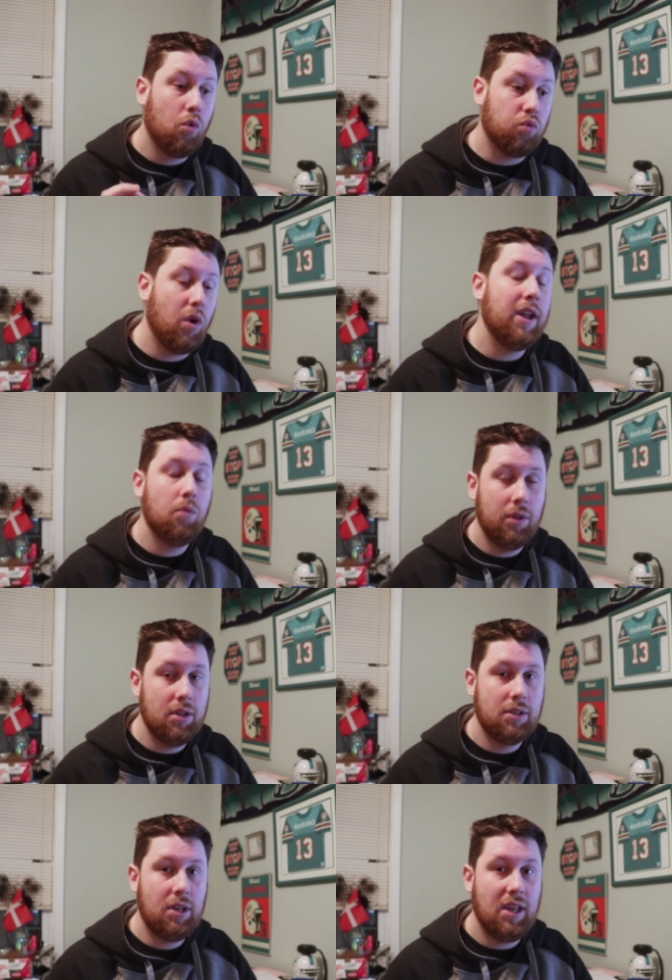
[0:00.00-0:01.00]
great with
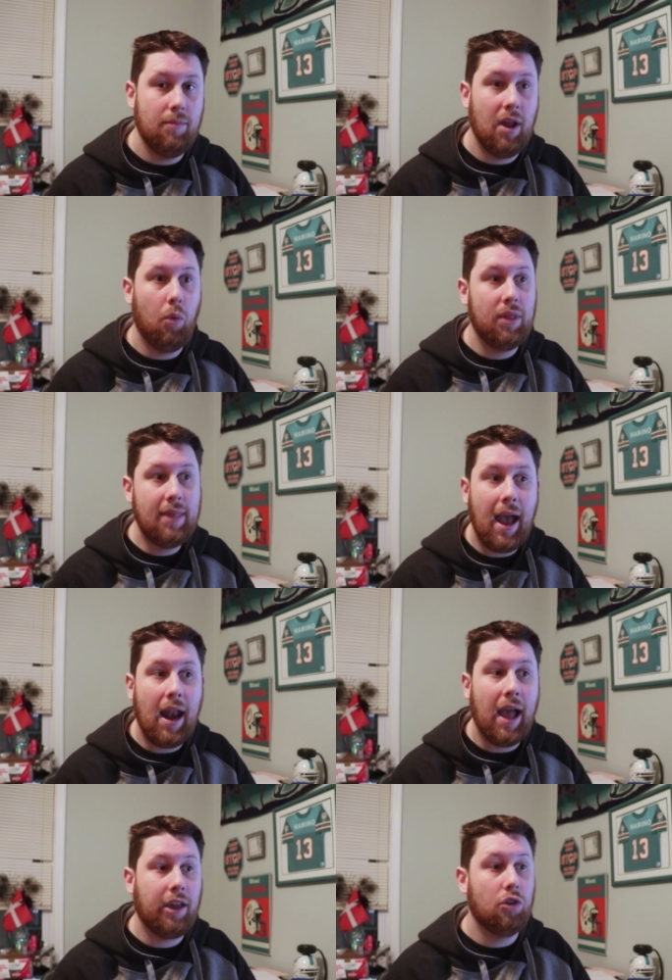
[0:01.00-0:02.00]
this team. Now with
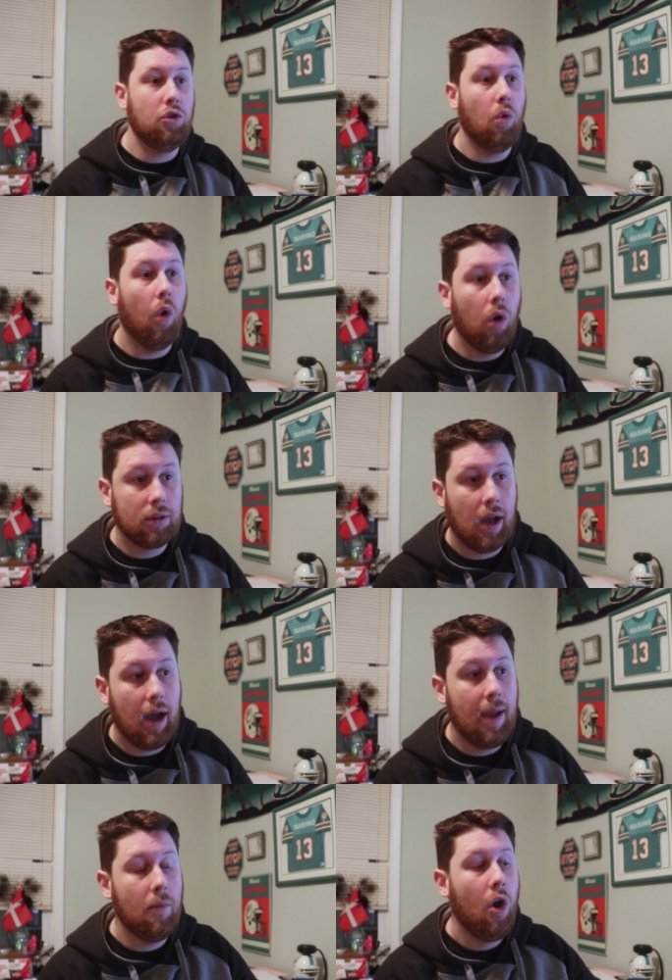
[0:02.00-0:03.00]
that, I could do all
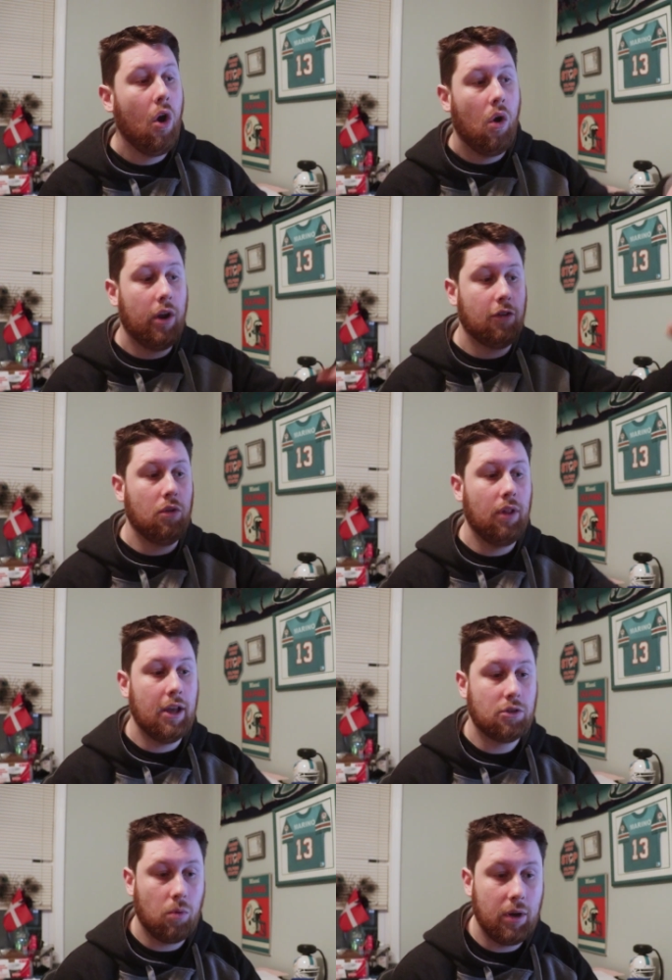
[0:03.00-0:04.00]
time or I could do the
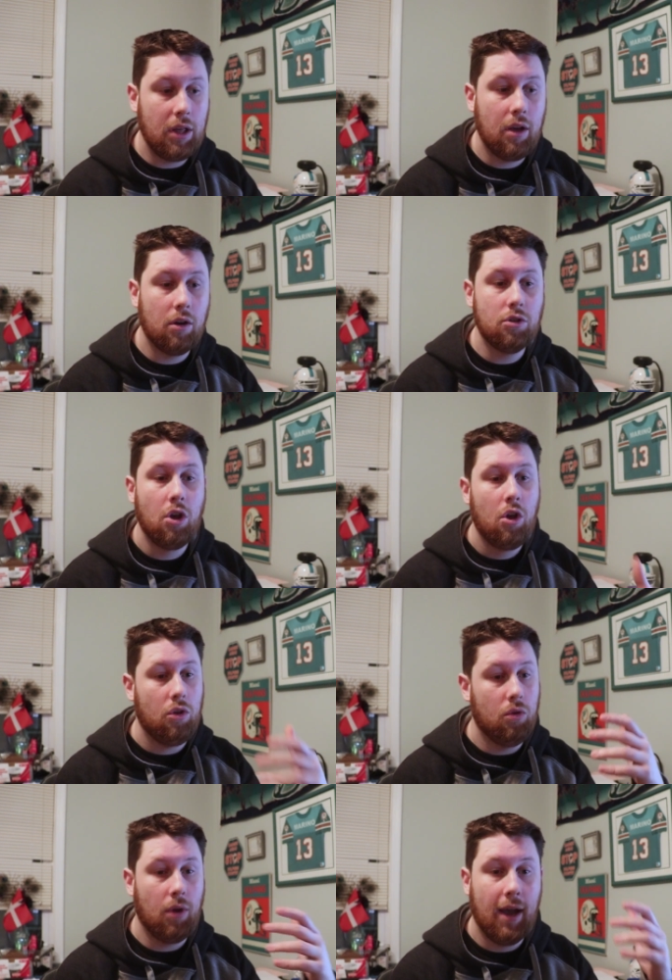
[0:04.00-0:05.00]
last twenty years.
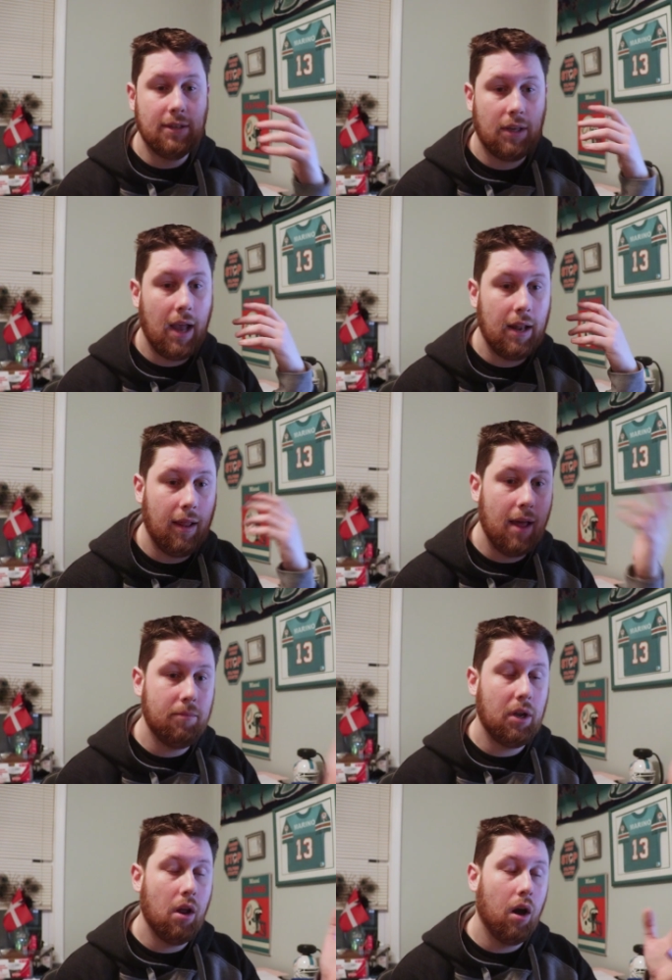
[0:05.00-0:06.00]
You guys, again,
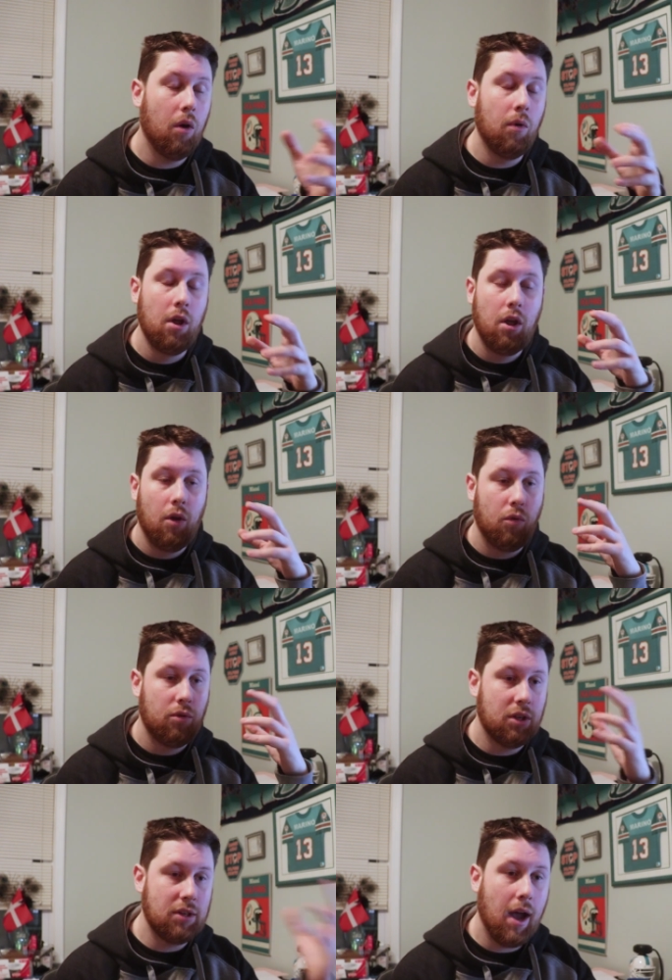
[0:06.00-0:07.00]
let me know
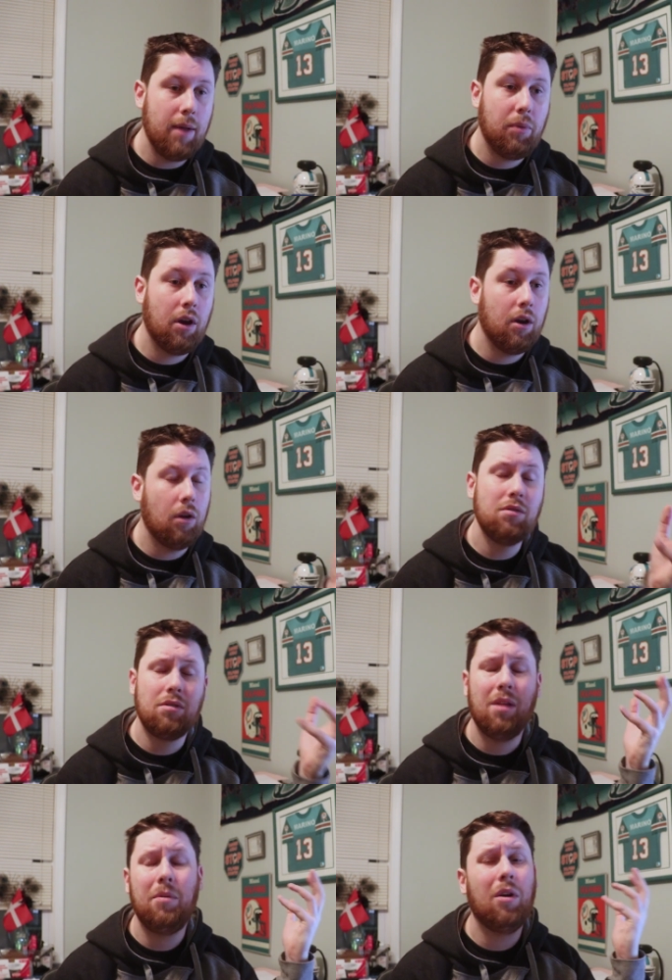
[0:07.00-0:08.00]
the time period.
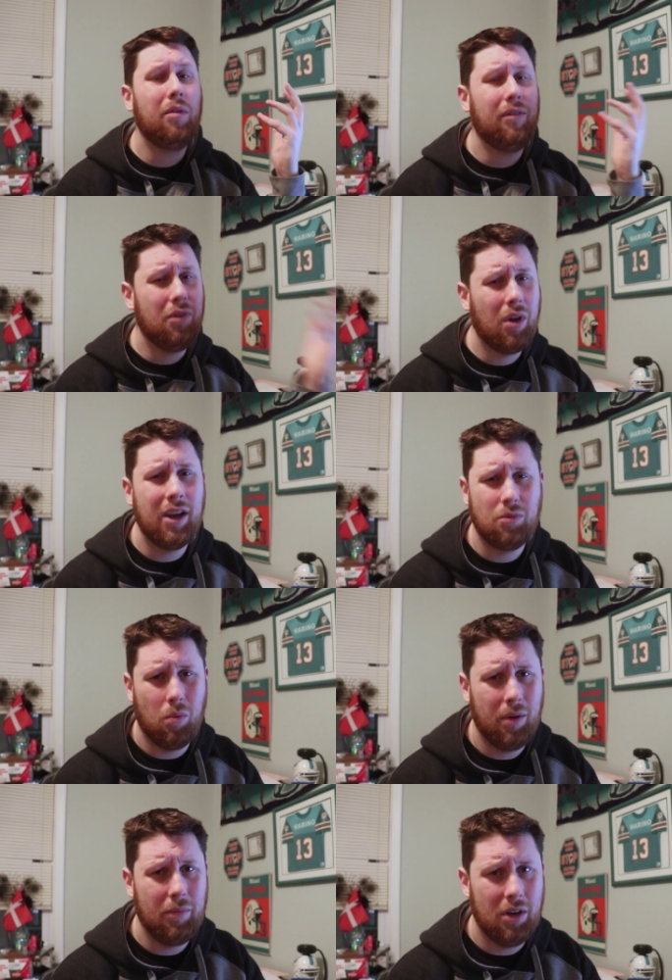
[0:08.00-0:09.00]
Also let me know if you guys
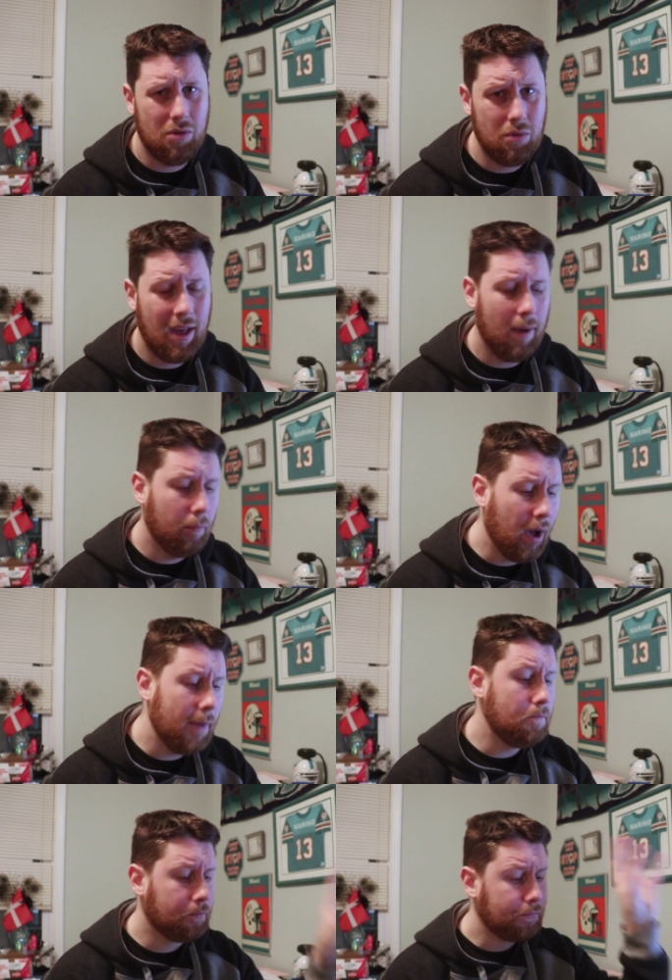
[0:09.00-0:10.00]
want me to do that,
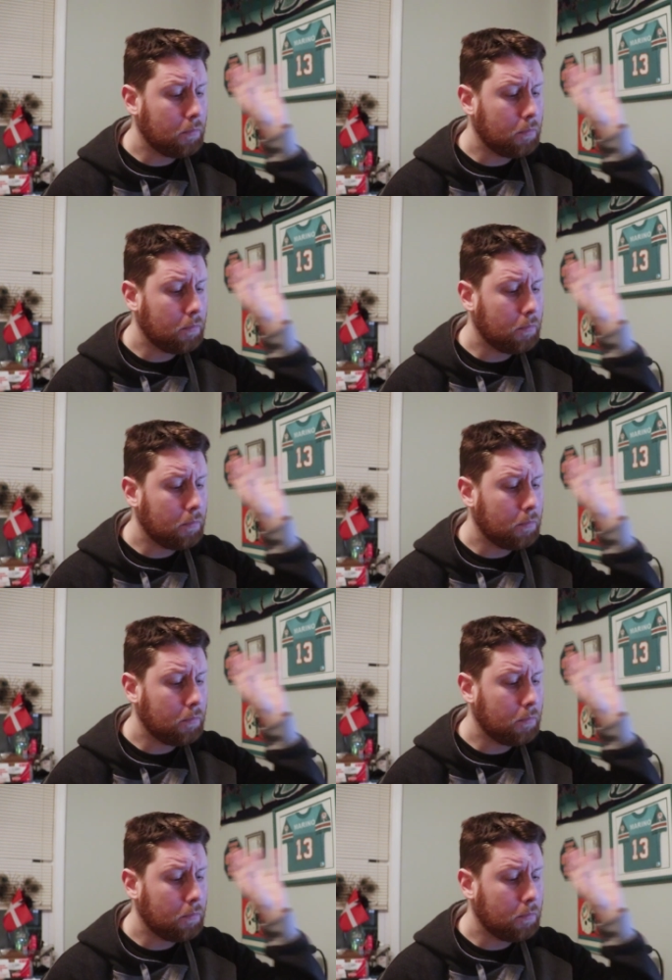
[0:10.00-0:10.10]
but